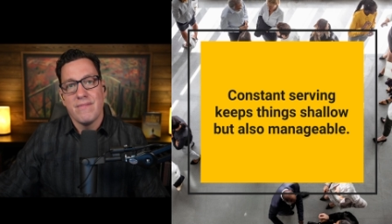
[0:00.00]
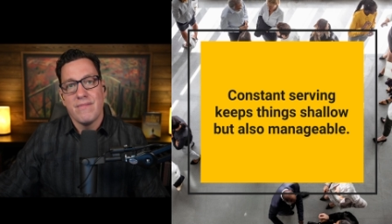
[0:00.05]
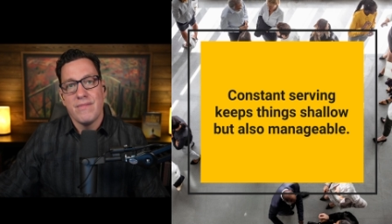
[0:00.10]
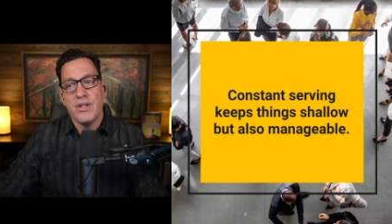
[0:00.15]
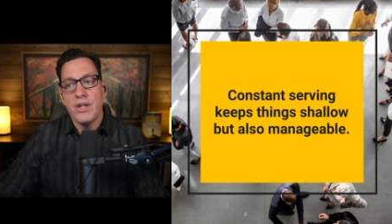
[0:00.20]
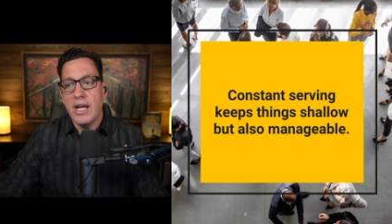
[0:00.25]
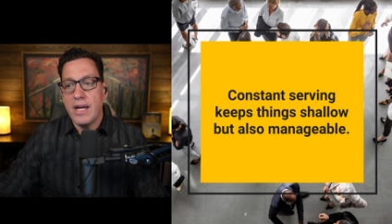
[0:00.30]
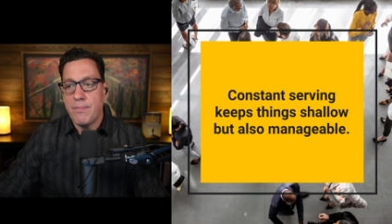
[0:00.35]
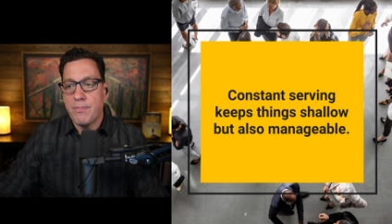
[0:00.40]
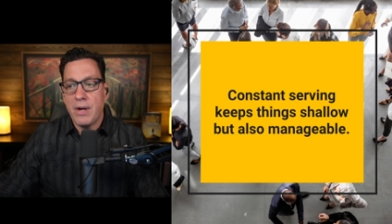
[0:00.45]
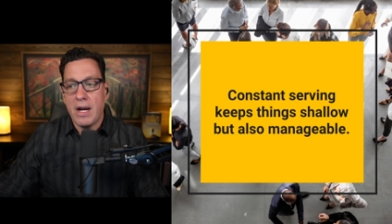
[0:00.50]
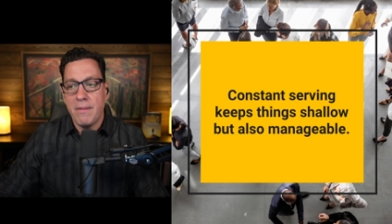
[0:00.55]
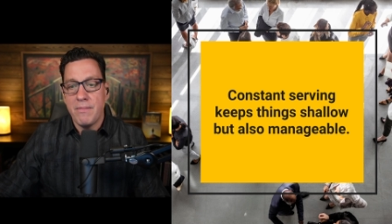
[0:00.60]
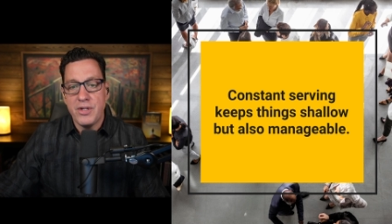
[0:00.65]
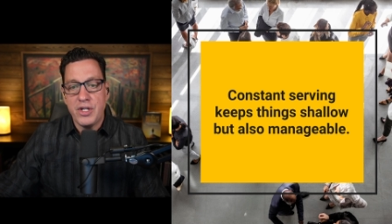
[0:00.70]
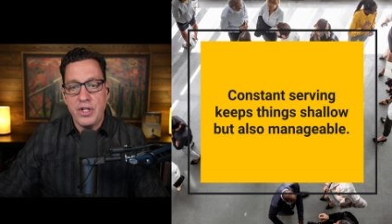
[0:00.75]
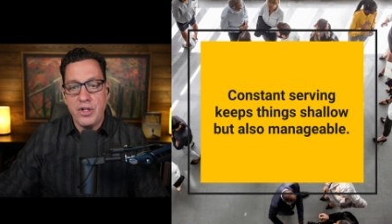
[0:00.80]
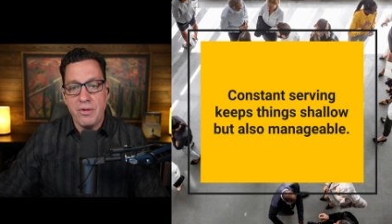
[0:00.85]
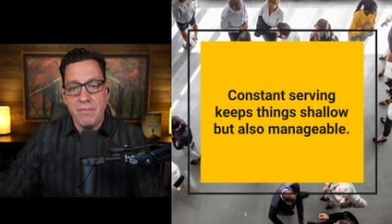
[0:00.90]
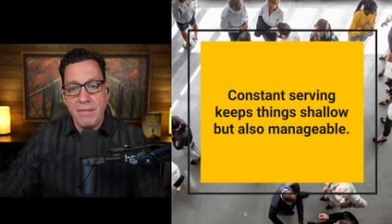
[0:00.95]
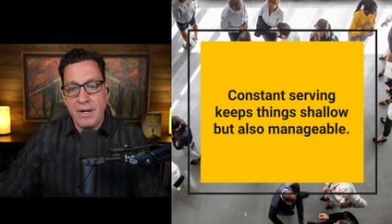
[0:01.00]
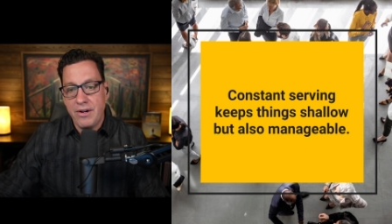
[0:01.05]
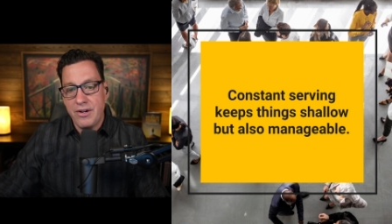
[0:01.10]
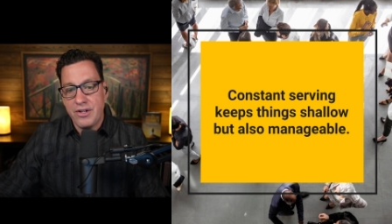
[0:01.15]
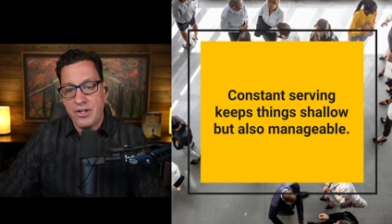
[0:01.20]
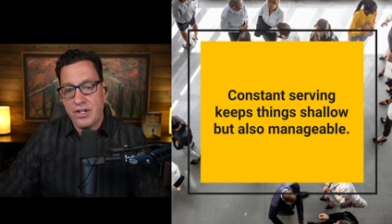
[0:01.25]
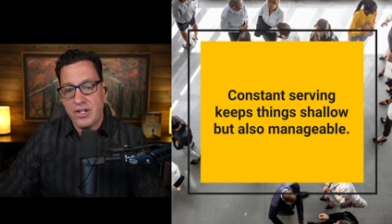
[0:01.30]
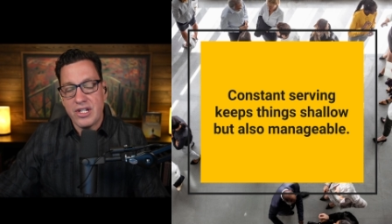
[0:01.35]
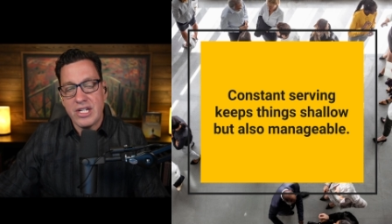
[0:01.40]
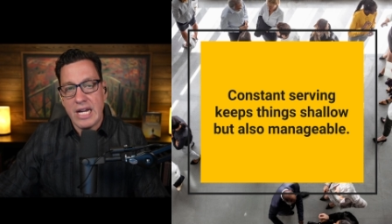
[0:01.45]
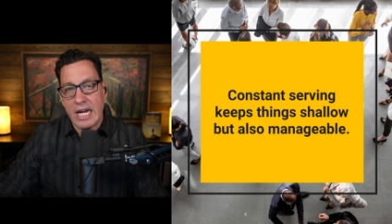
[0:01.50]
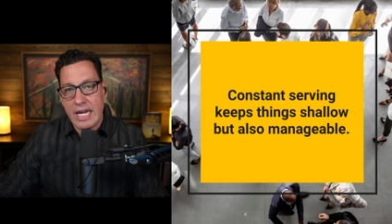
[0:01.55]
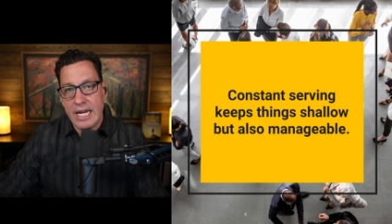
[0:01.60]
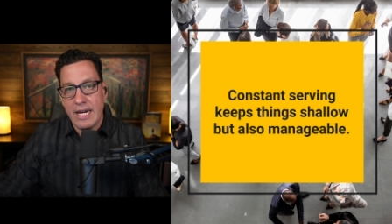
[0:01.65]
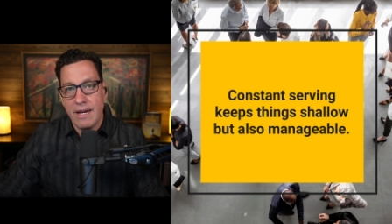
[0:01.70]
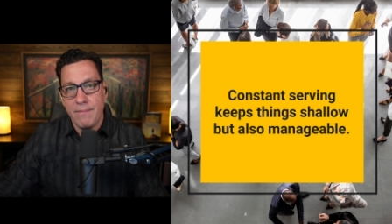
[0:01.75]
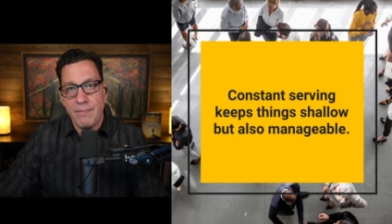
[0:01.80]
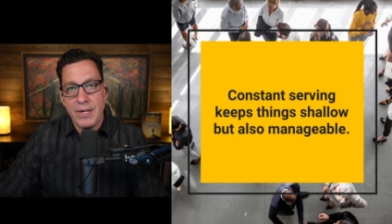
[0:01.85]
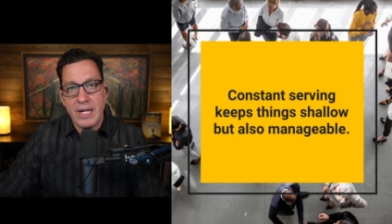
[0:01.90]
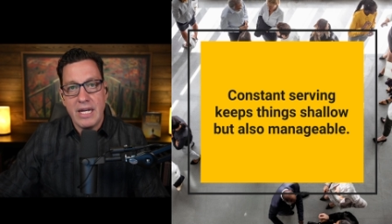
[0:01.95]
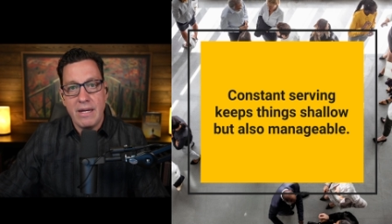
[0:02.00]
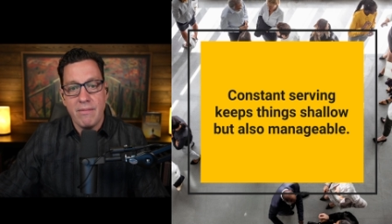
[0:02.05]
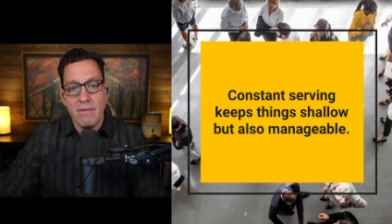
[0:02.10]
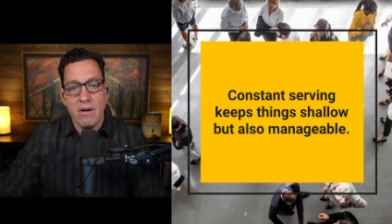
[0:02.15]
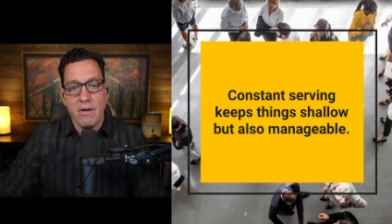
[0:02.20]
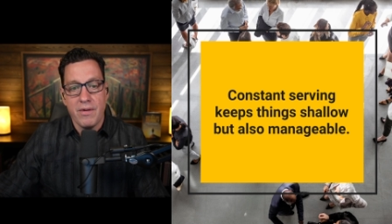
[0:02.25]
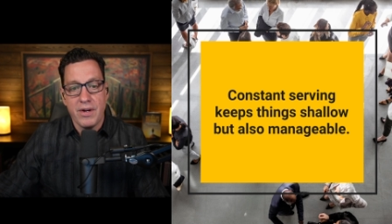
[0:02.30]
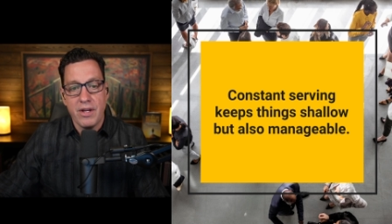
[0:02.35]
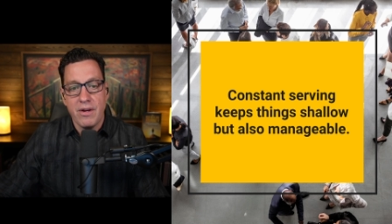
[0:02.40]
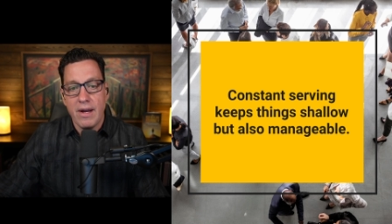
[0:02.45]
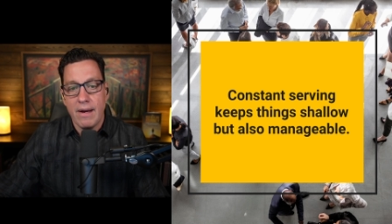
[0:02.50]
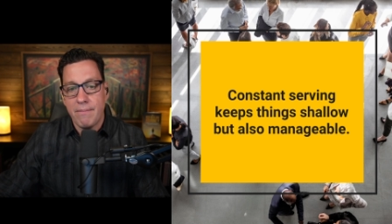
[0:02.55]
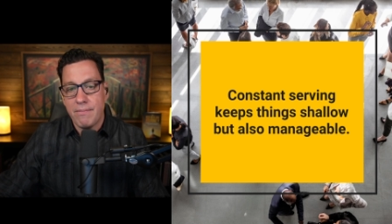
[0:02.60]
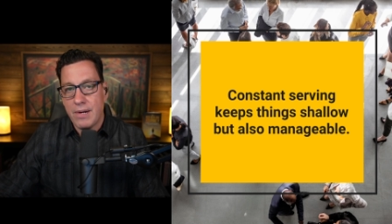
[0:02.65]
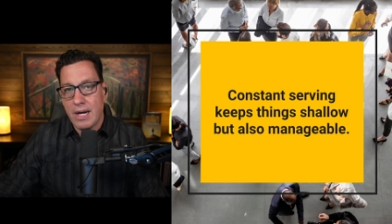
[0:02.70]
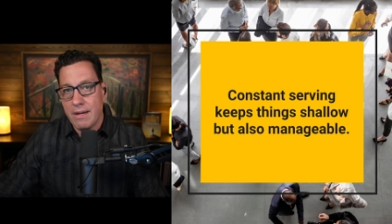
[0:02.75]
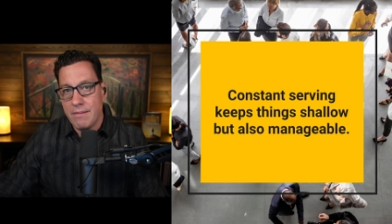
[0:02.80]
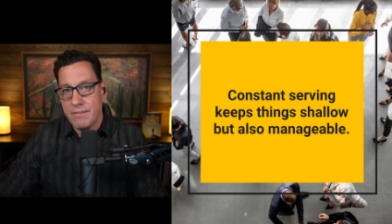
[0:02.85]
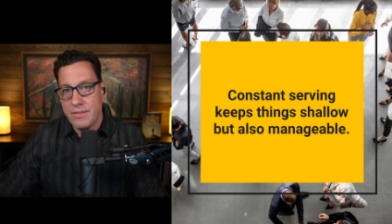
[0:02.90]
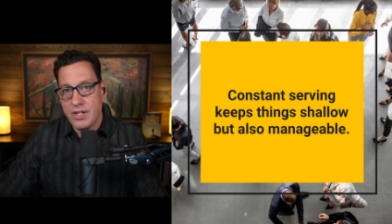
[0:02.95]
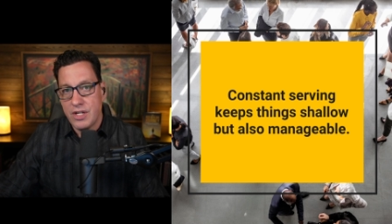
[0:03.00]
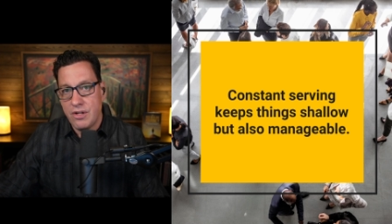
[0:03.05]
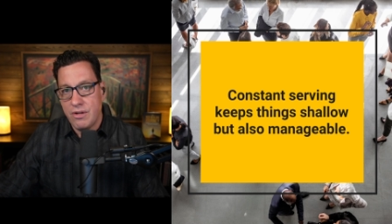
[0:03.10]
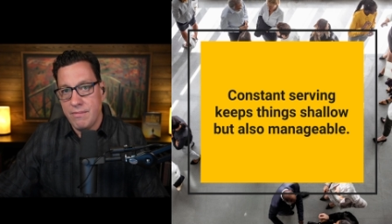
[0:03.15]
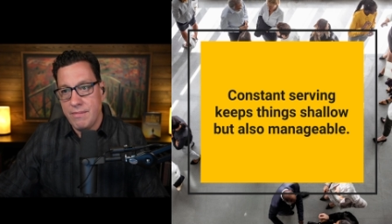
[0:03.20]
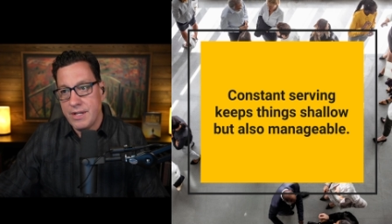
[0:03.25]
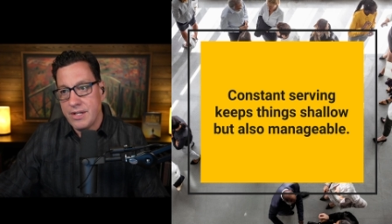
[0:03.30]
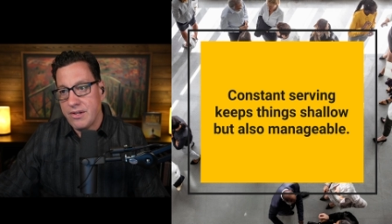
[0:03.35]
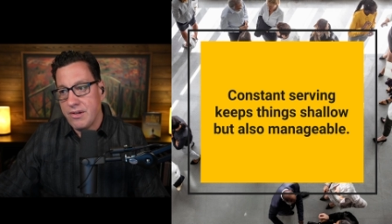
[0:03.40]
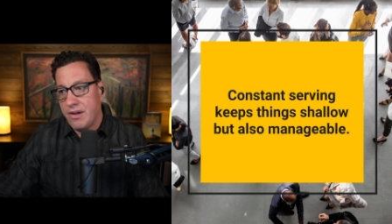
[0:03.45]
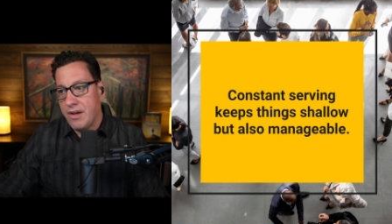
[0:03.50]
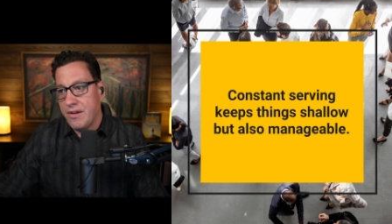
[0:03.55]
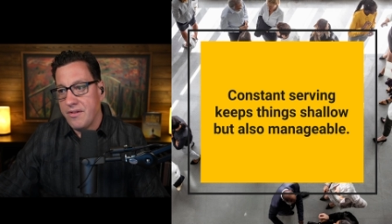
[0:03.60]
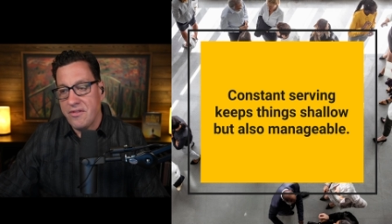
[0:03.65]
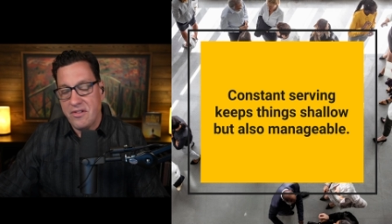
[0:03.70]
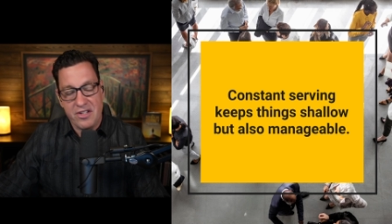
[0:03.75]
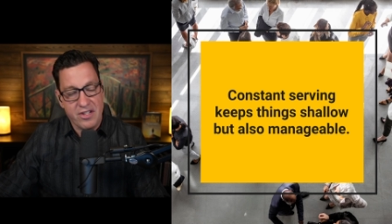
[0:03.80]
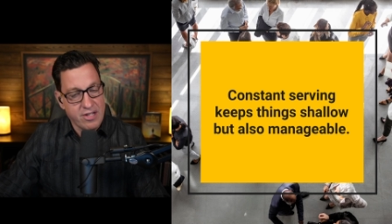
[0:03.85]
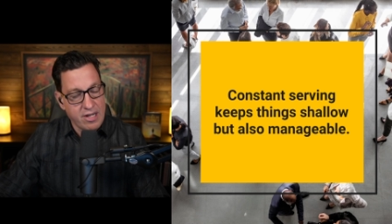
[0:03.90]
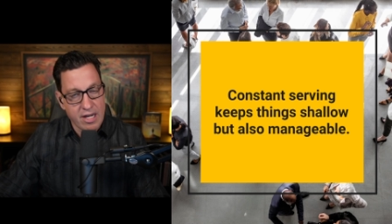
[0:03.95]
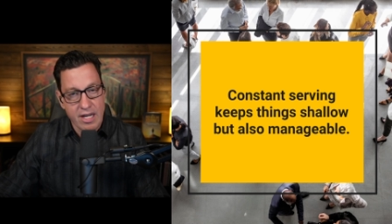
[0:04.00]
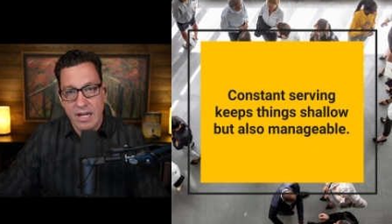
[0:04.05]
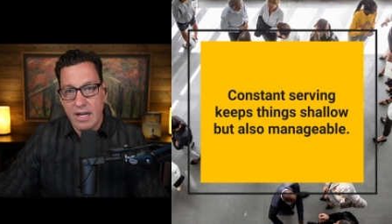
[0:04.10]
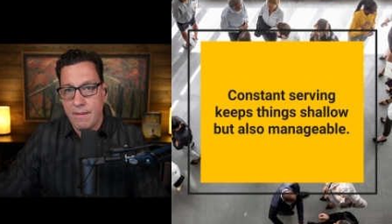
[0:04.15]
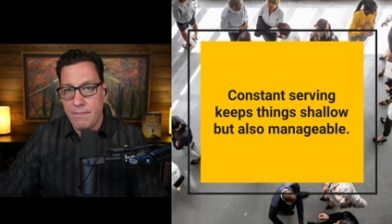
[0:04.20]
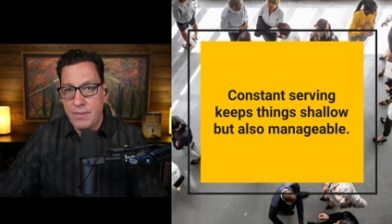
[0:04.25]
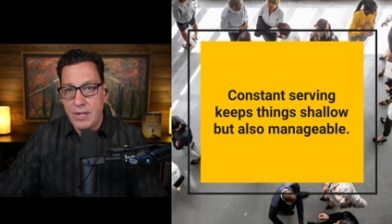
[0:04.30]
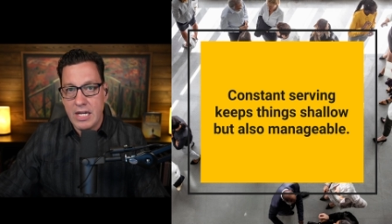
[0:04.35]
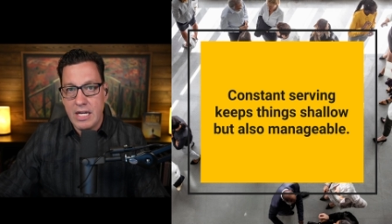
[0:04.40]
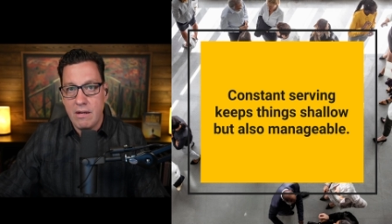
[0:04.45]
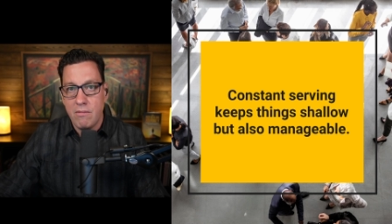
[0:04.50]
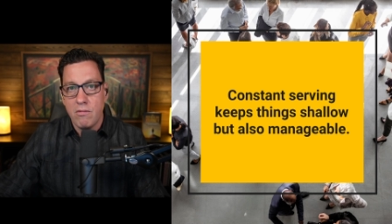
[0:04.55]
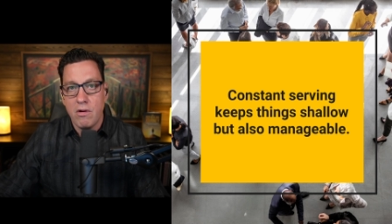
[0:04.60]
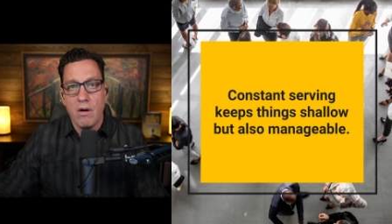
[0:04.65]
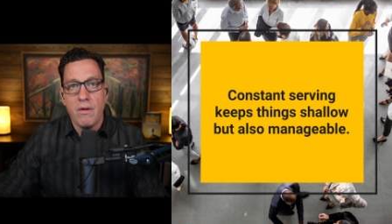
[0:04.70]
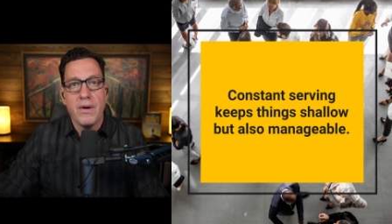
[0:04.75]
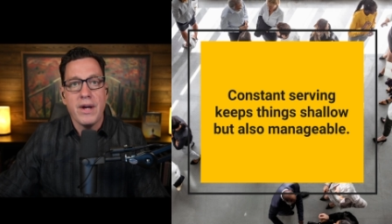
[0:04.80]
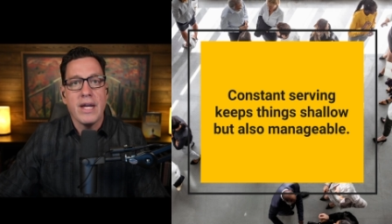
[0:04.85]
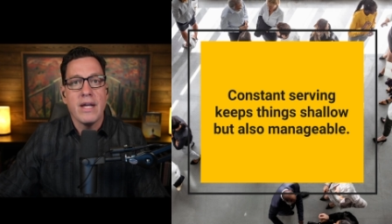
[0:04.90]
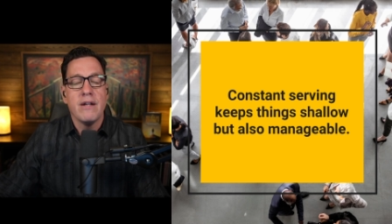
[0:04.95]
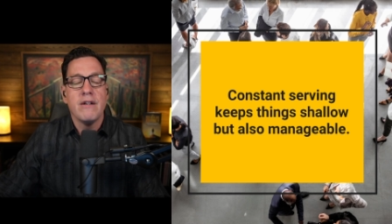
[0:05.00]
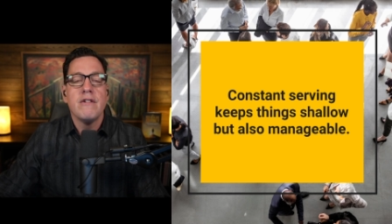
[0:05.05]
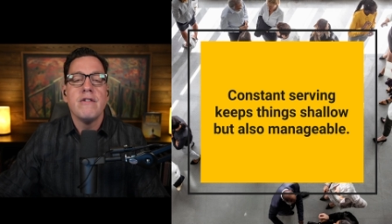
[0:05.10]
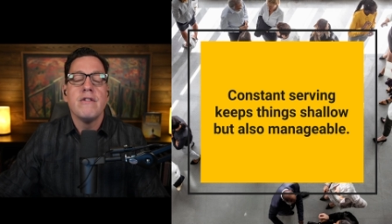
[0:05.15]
You got problems in your marriage, suck it up and keep going. You got problems in your mental health, suck it up and keep going.